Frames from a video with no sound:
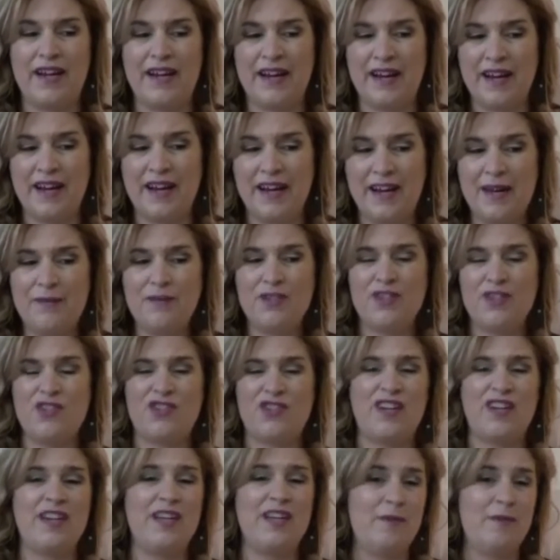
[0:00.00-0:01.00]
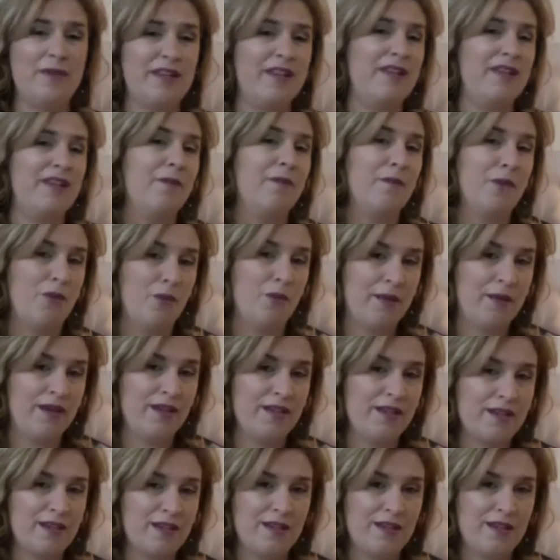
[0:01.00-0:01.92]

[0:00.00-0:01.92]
And I'm just trying to be in the moment